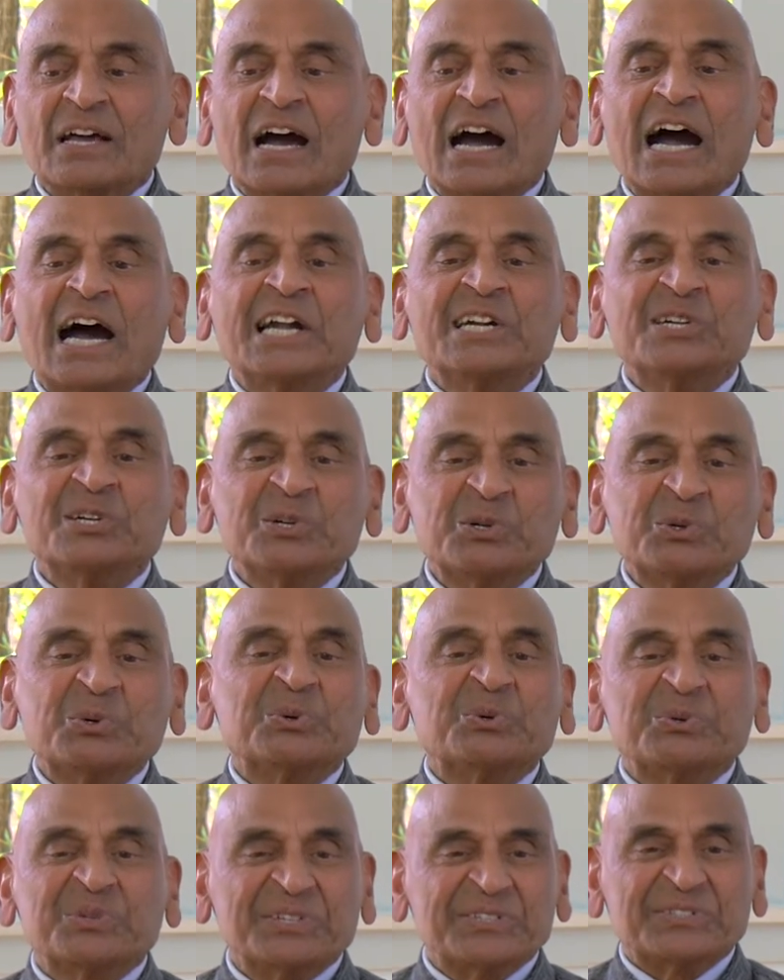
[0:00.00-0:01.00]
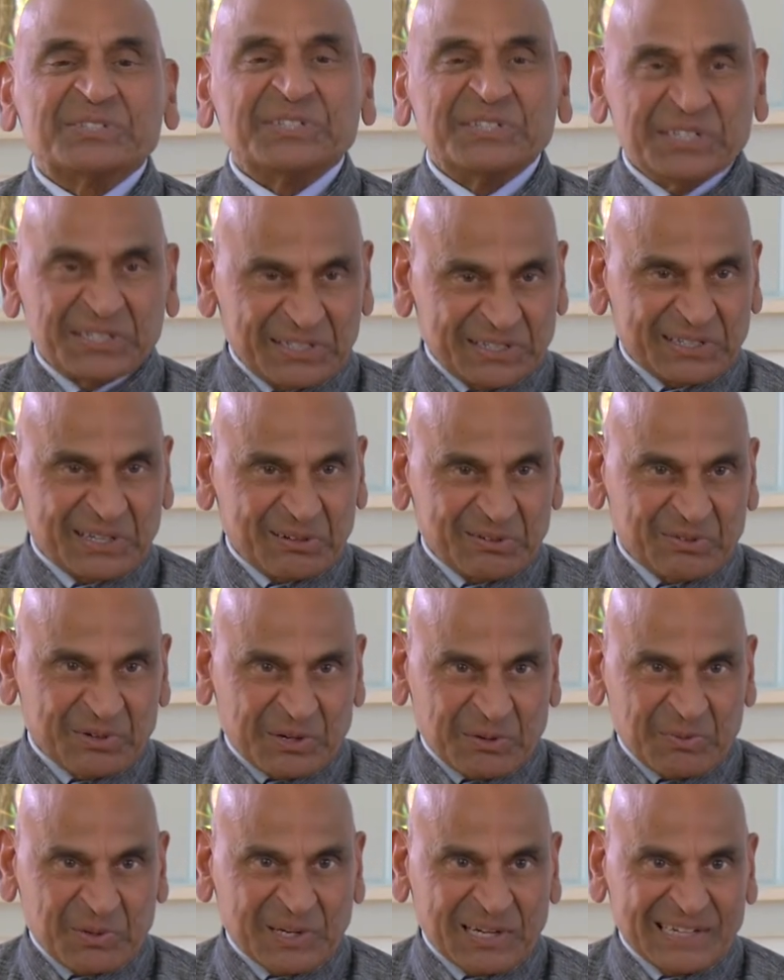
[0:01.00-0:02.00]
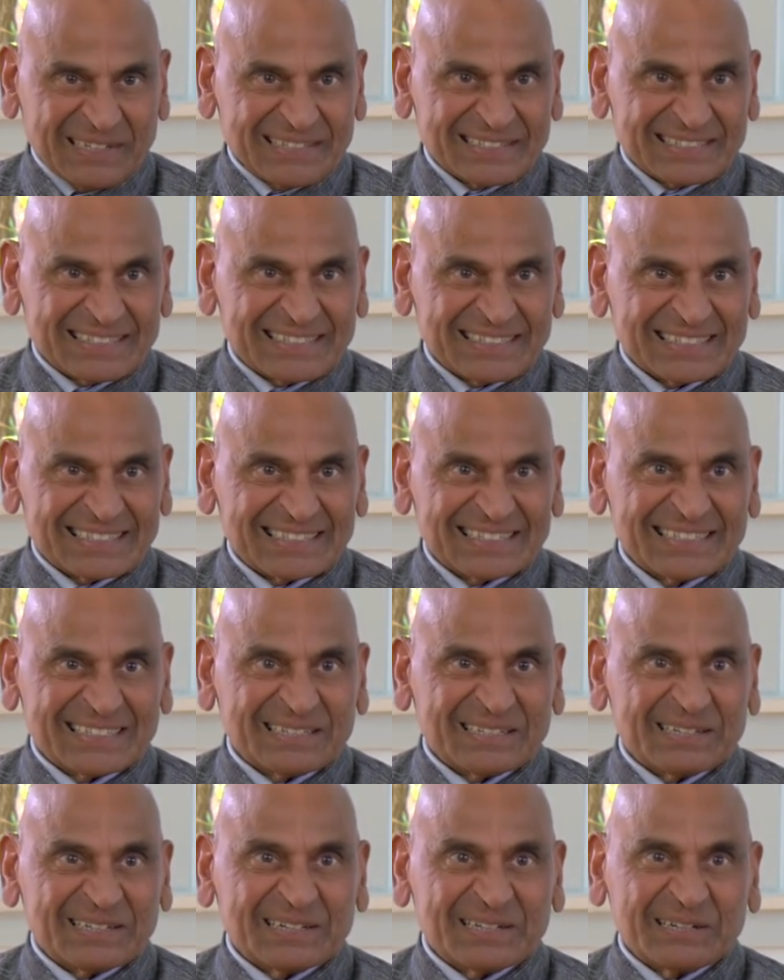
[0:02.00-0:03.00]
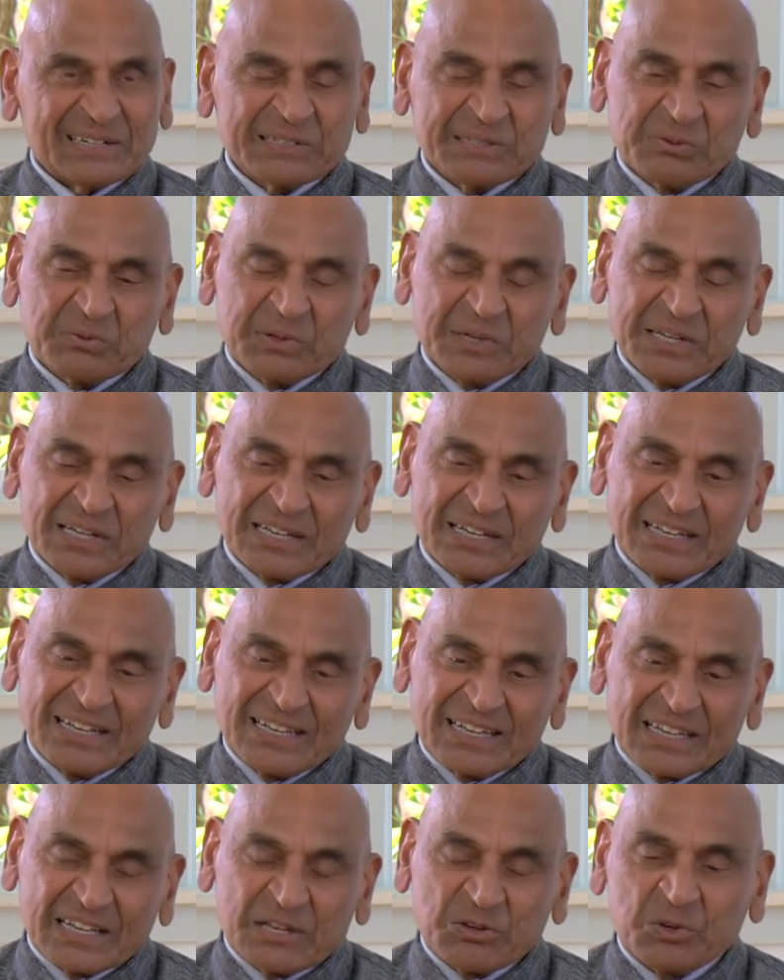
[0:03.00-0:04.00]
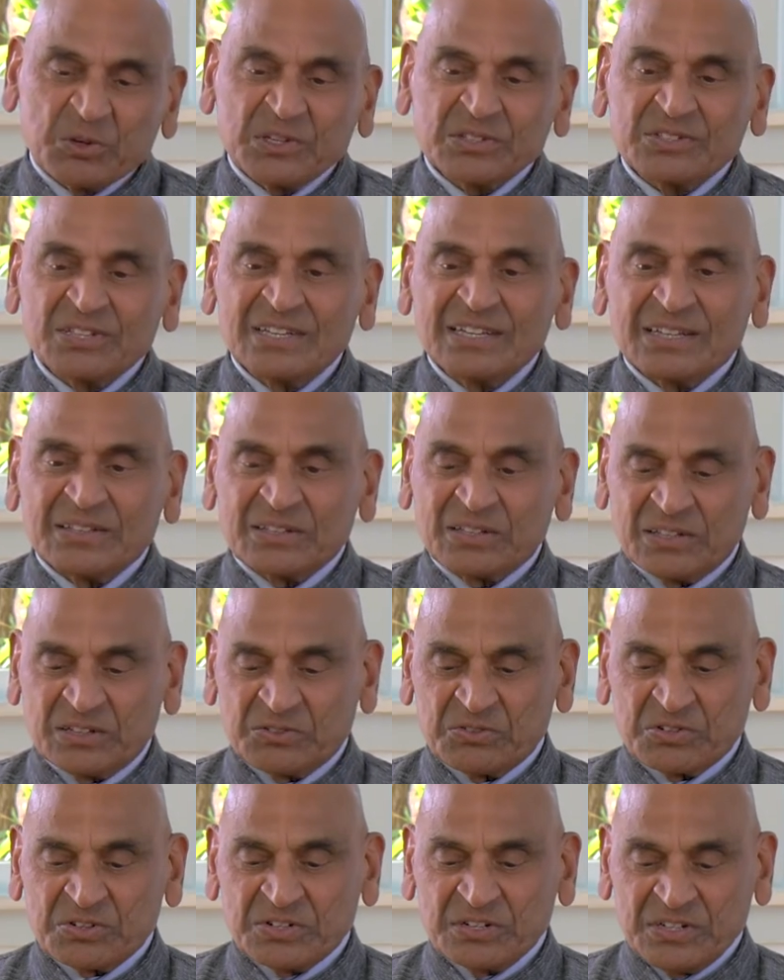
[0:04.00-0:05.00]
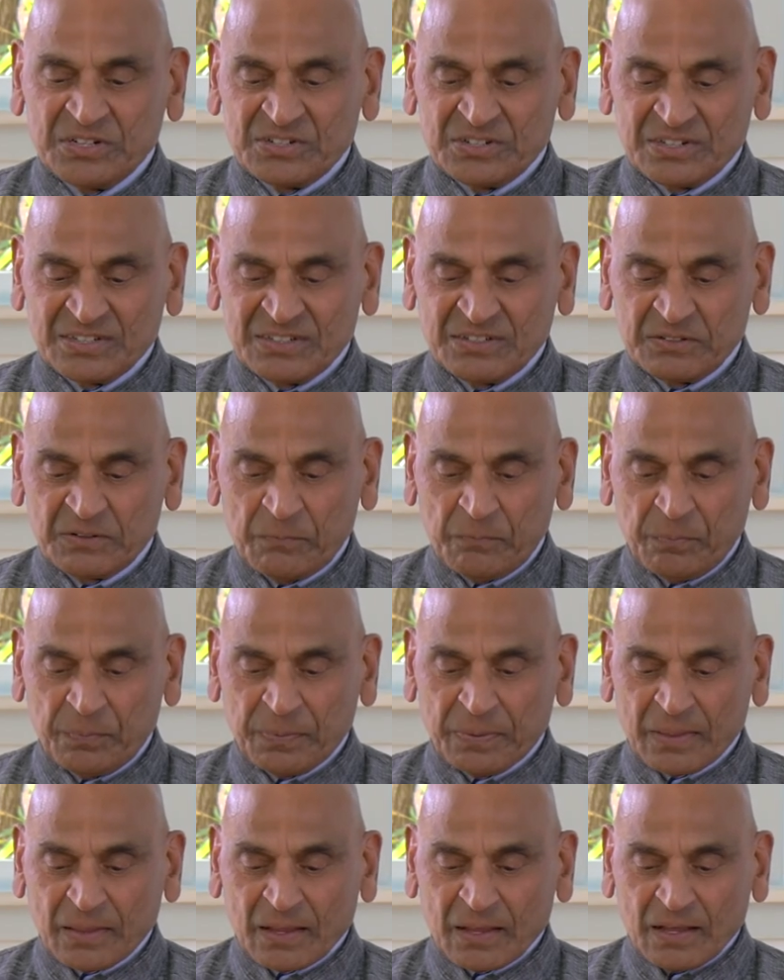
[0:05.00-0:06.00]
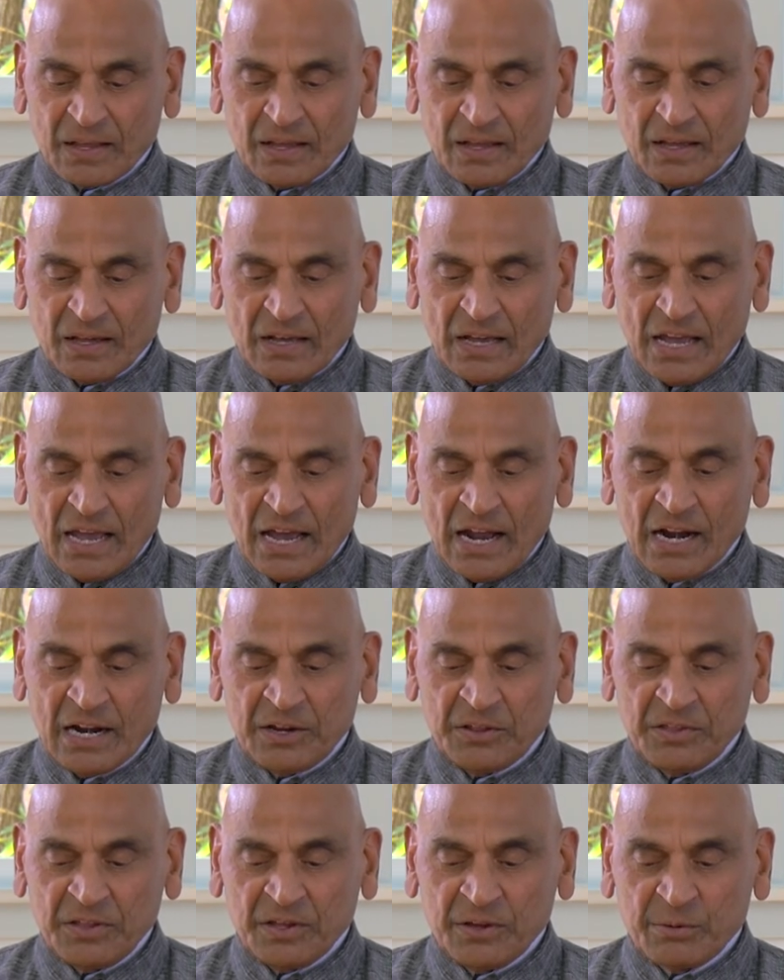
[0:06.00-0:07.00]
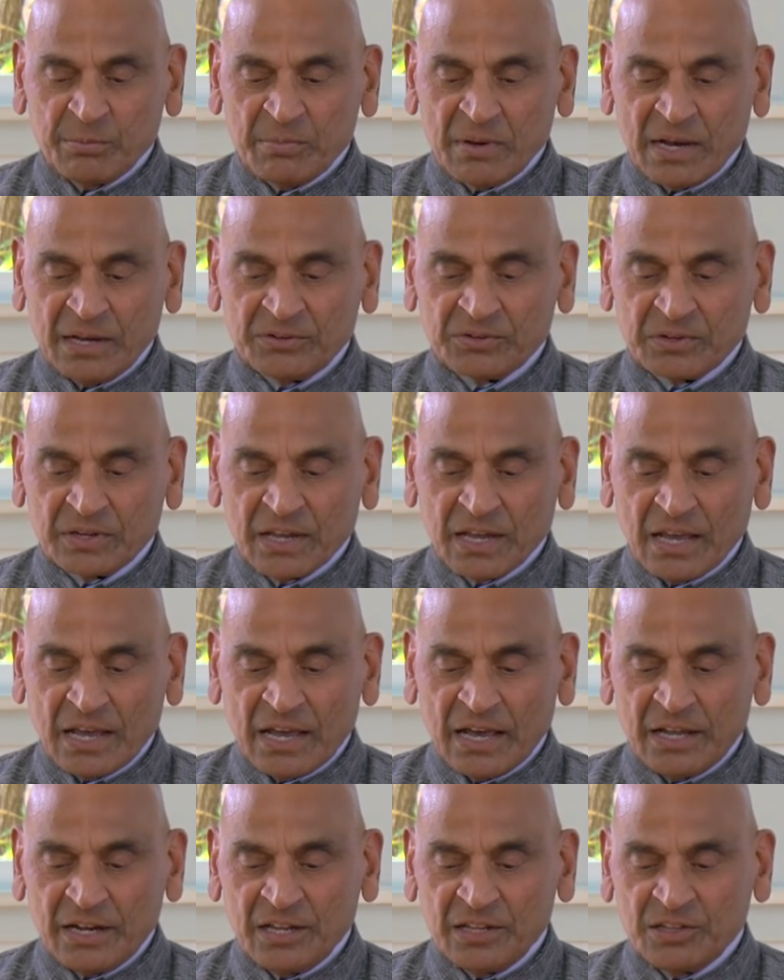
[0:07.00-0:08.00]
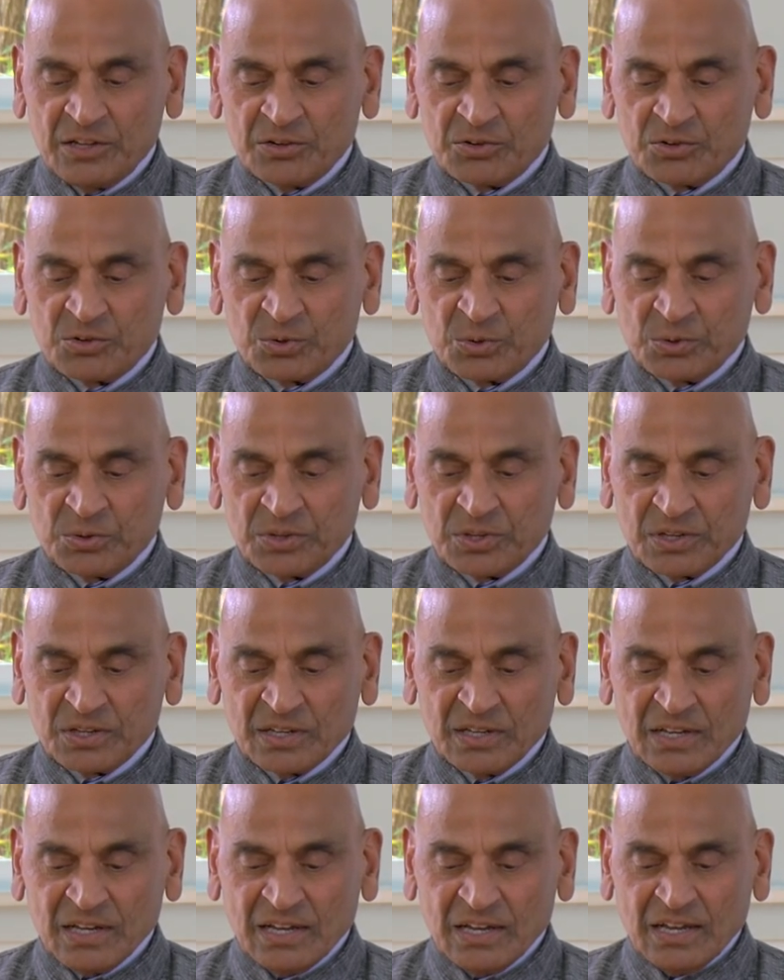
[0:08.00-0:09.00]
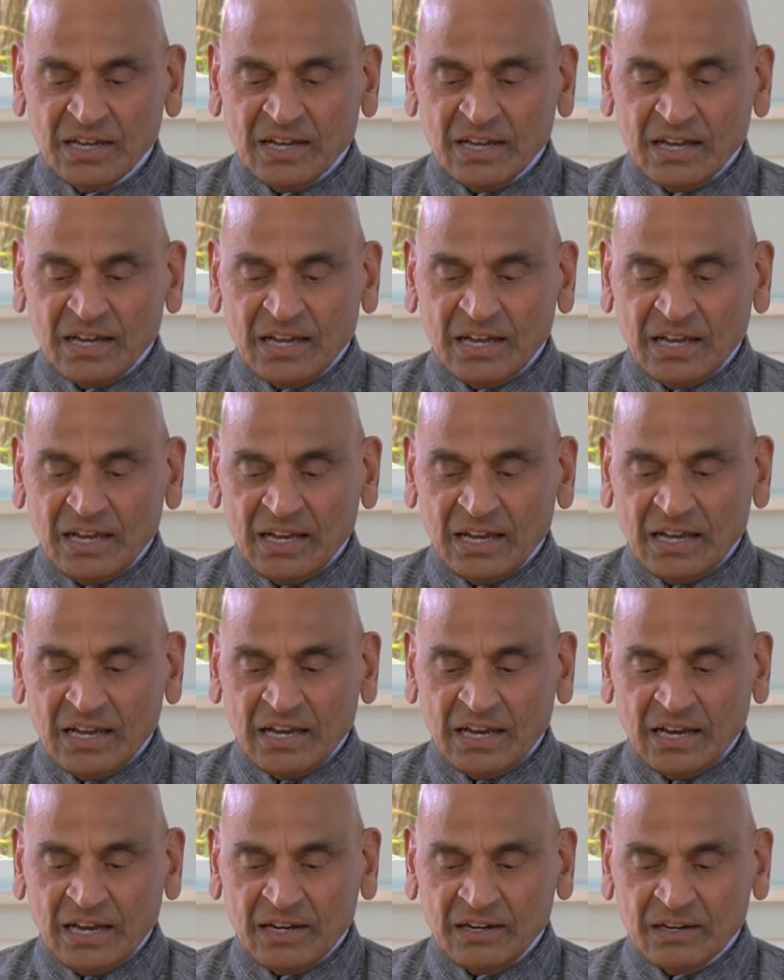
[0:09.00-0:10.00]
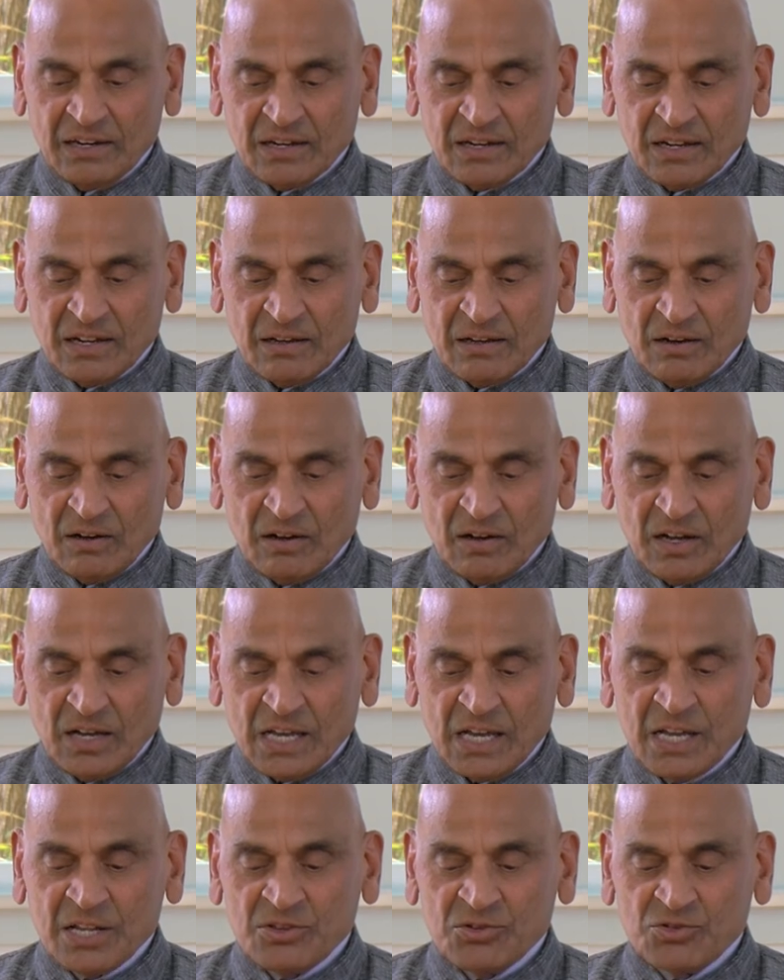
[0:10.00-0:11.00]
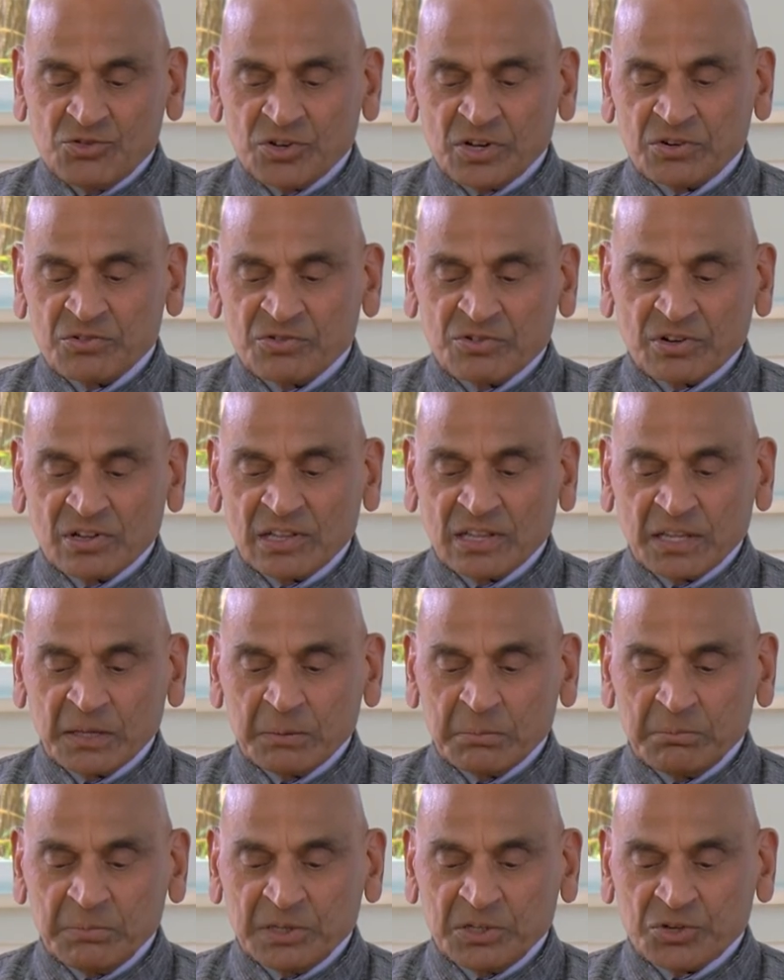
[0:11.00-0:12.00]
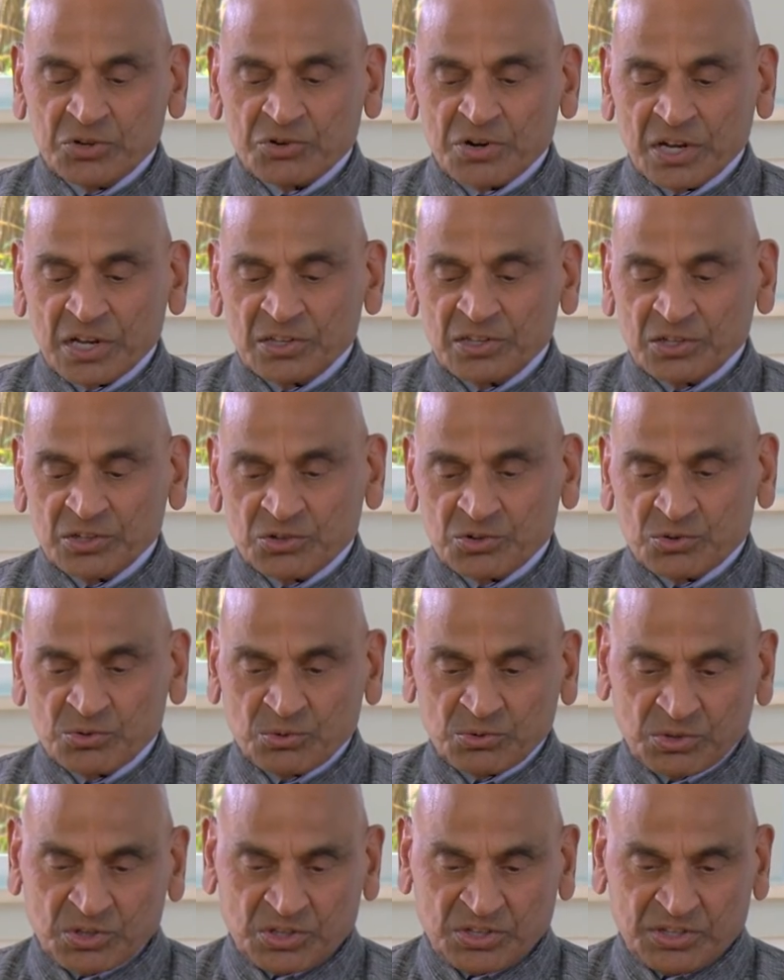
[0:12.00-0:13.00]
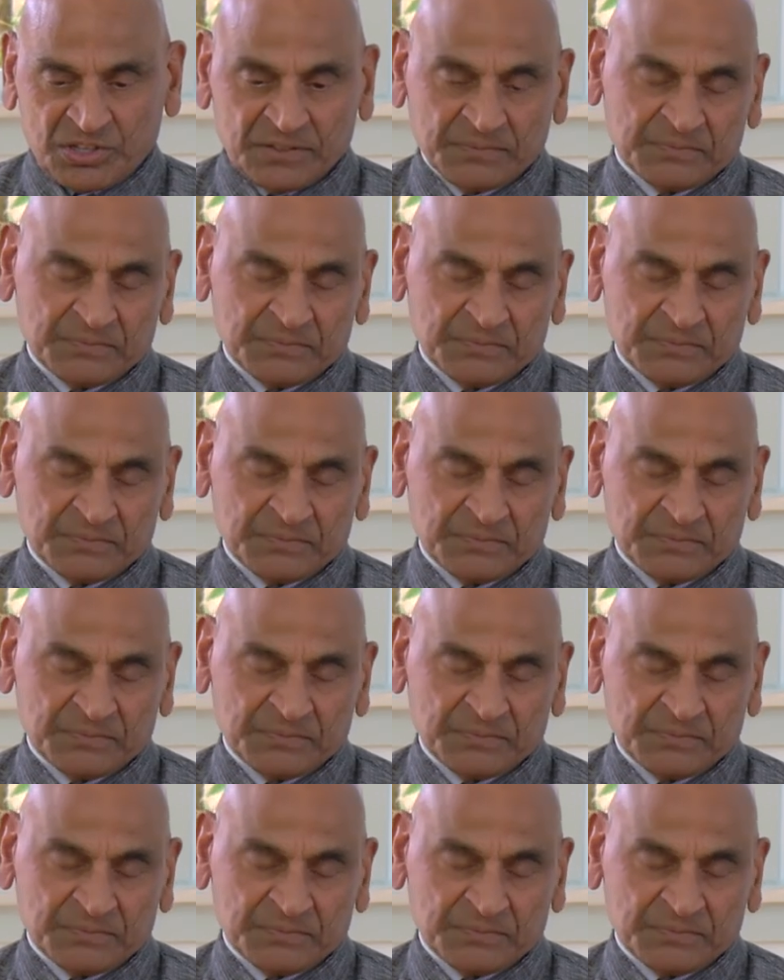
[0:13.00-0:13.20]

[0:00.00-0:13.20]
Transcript: undo the traditional formulation. It's a very curious thing. The traditions, at their best, carry the truth, and in general, they betray the truth.